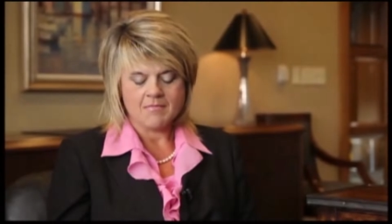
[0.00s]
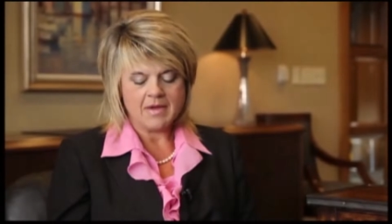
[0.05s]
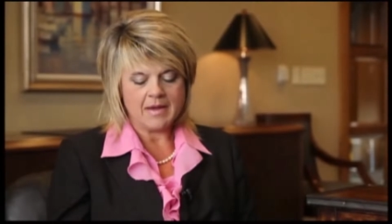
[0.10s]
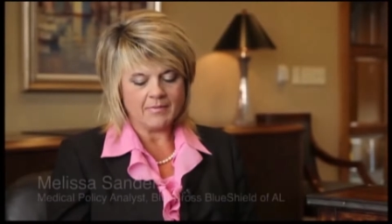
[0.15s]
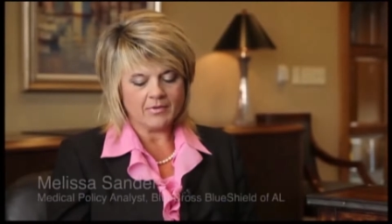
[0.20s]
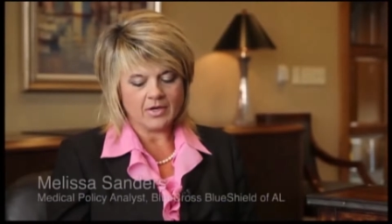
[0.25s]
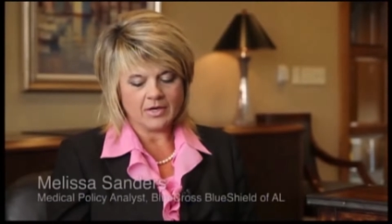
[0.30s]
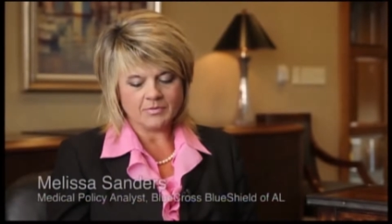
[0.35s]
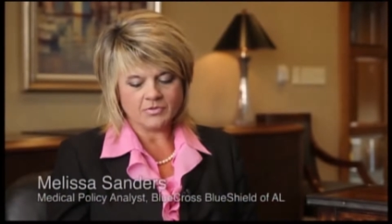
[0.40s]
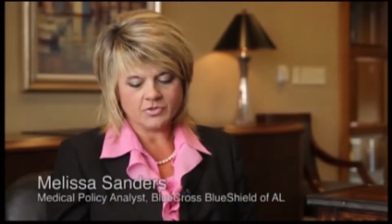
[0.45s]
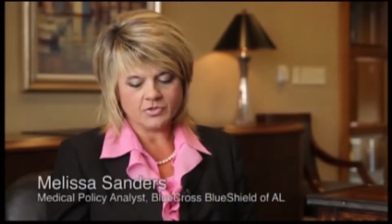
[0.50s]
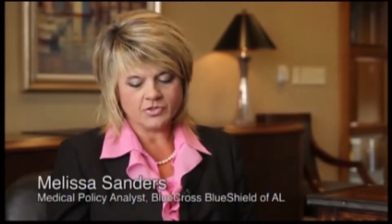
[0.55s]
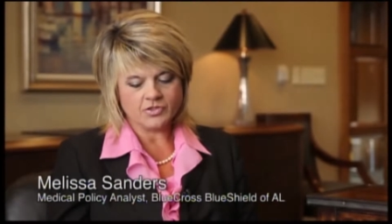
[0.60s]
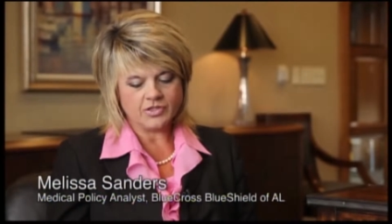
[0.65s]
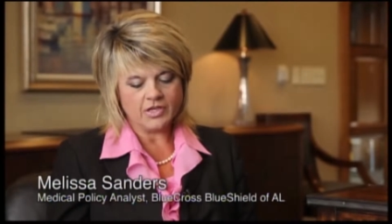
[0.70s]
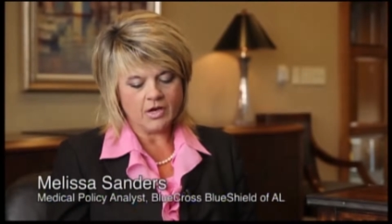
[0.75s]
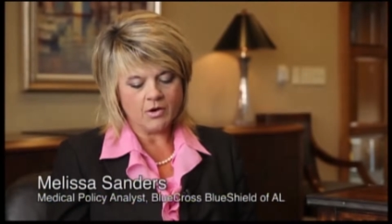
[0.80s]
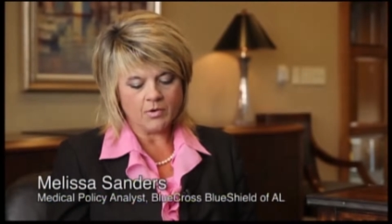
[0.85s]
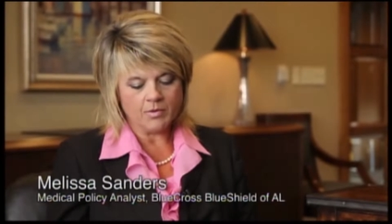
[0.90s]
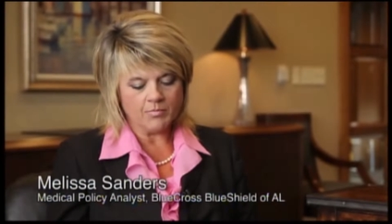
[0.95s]
Mammograms are
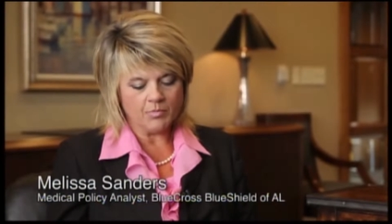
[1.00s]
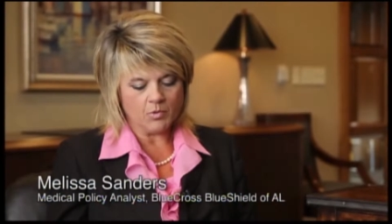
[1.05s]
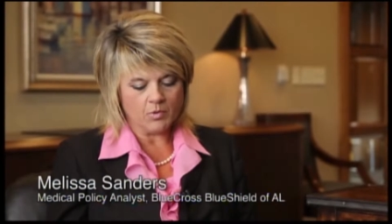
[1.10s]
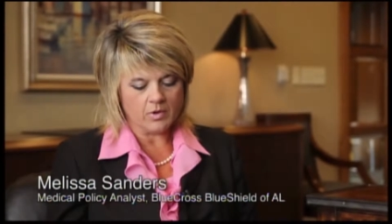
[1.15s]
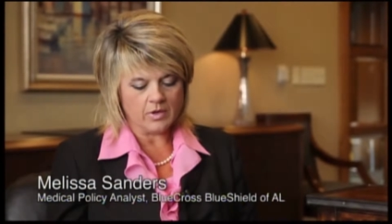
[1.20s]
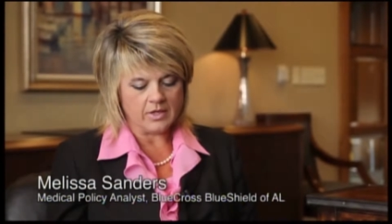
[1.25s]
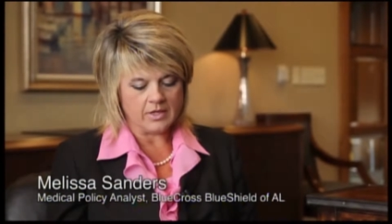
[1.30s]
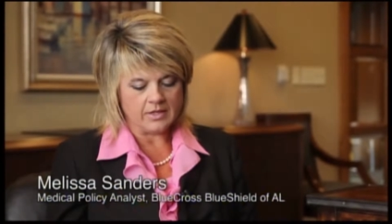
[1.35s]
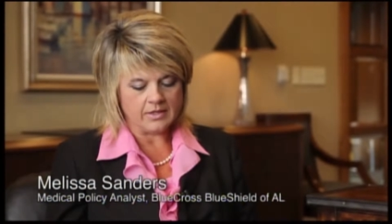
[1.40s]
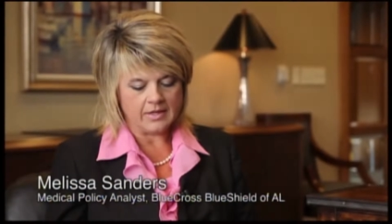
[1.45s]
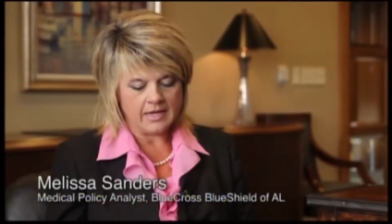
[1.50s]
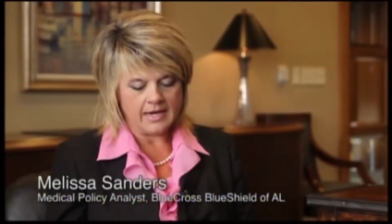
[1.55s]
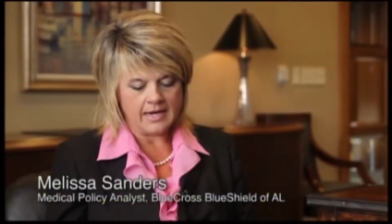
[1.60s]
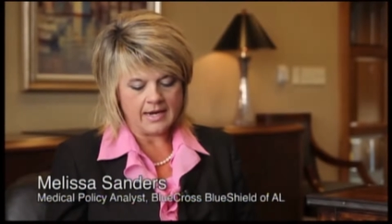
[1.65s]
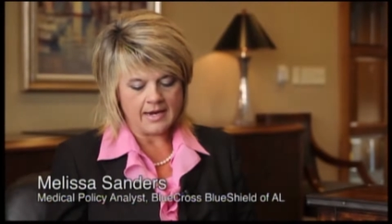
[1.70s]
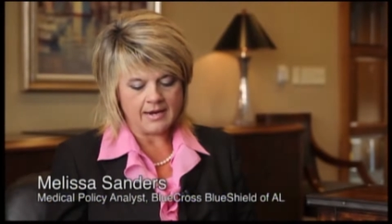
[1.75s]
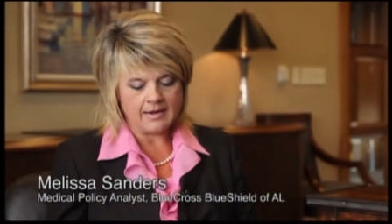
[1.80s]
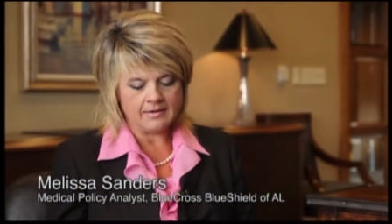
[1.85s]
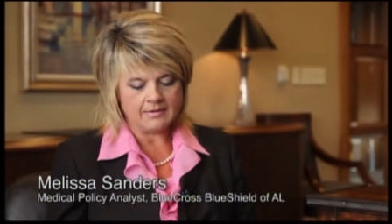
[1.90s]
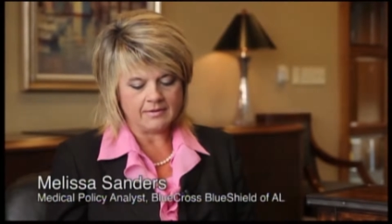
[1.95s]
so important,
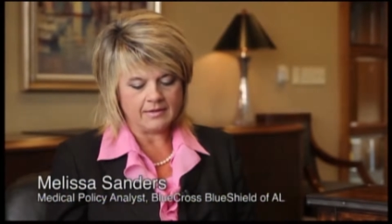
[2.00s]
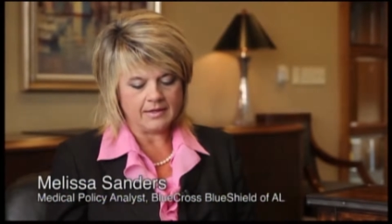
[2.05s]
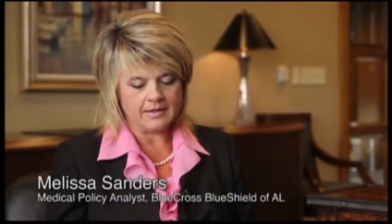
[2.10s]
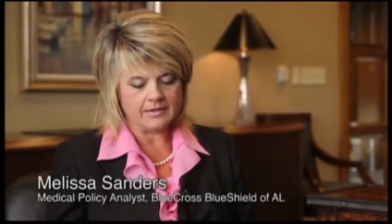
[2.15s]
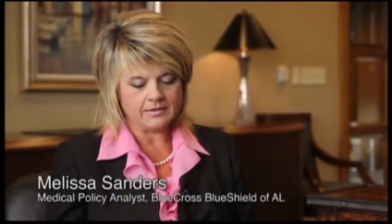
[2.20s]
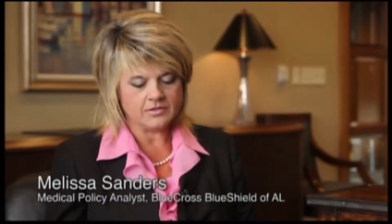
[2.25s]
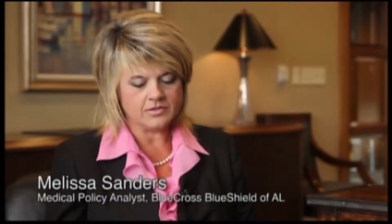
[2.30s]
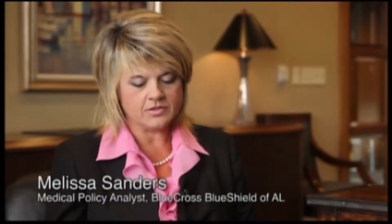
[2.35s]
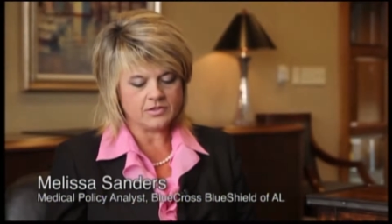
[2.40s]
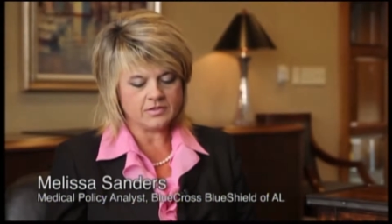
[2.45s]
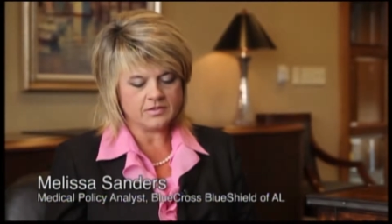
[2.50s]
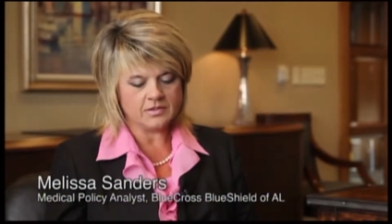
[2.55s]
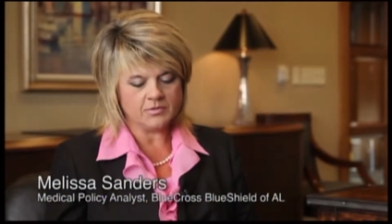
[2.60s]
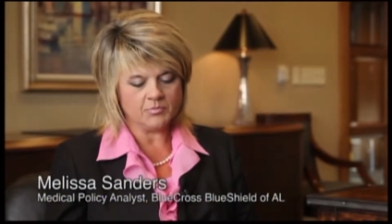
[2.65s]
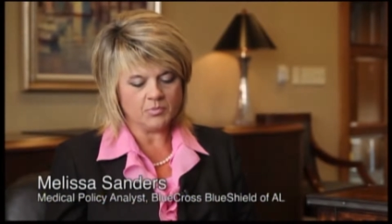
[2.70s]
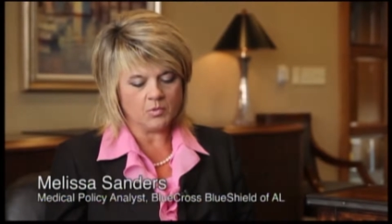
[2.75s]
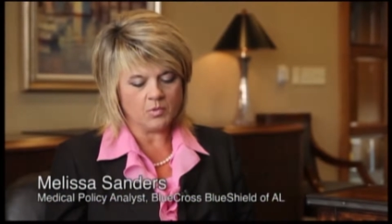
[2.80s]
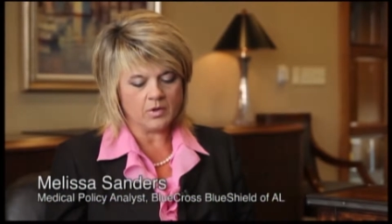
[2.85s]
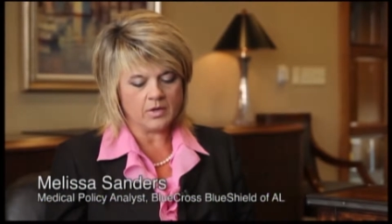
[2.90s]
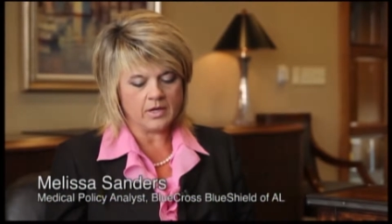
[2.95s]
and it's just
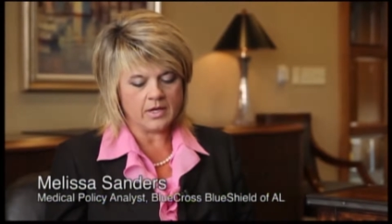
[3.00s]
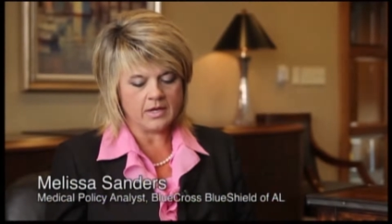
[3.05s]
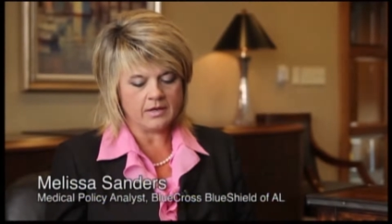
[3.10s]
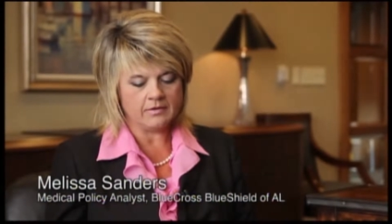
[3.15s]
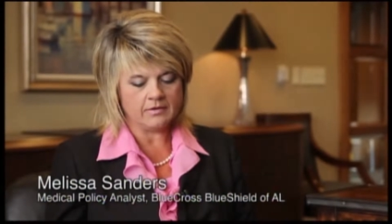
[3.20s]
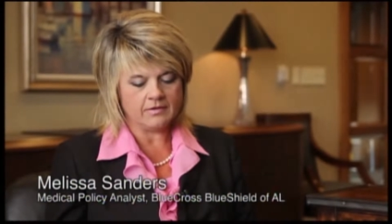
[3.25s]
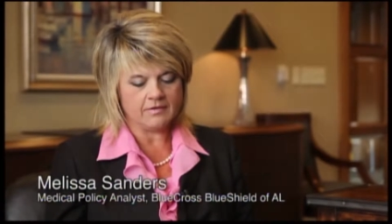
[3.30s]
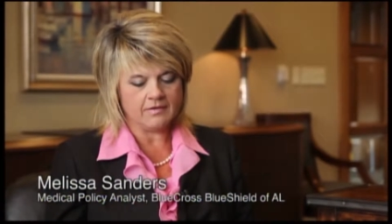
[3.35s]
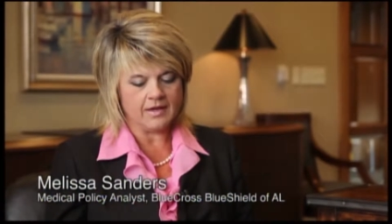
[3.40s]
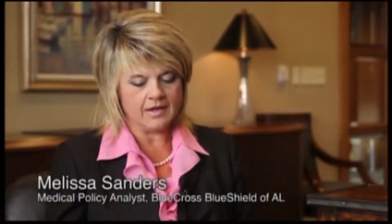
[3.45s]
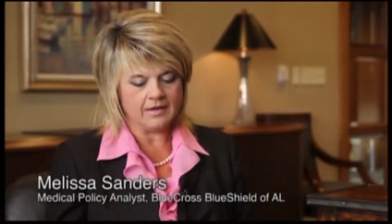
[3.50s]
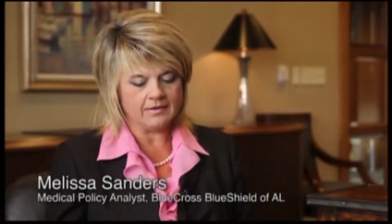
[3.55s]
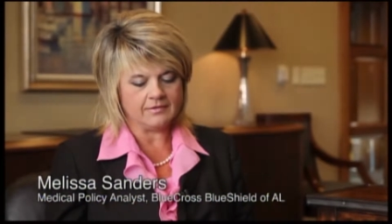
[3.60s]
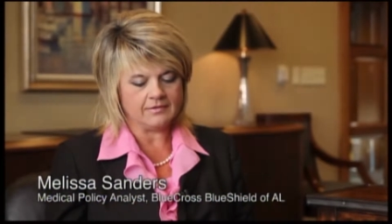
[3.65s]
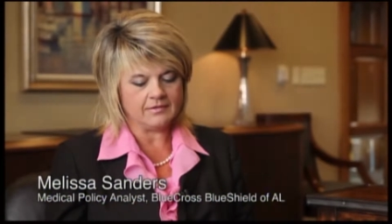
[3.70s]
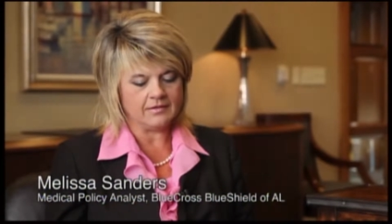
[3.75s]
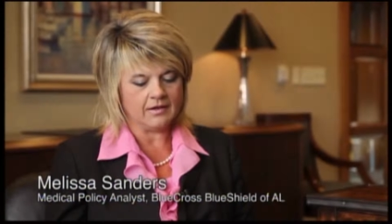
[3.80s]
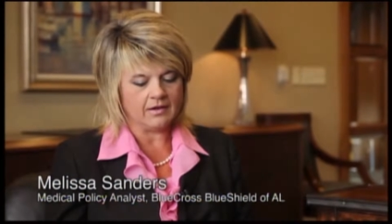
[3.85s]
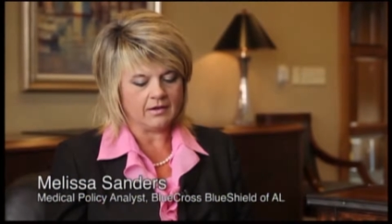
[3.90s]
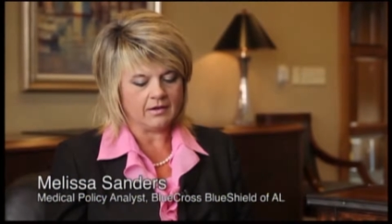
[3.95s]
important
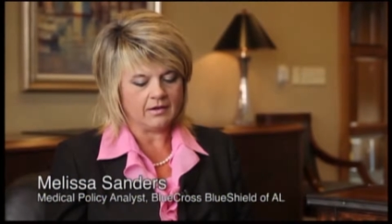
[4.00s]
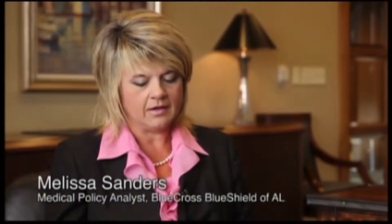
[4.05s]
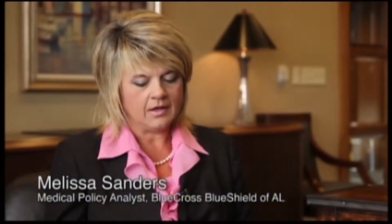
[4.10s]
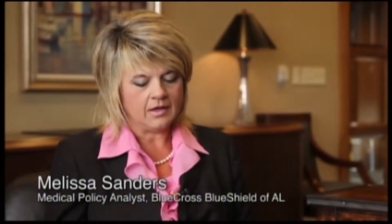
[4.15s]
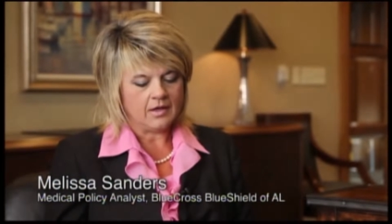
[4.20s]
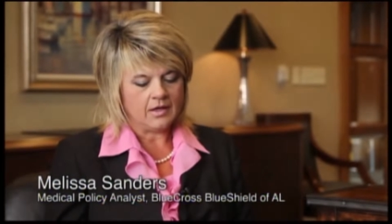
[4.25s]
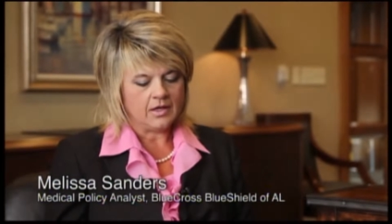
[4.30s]
that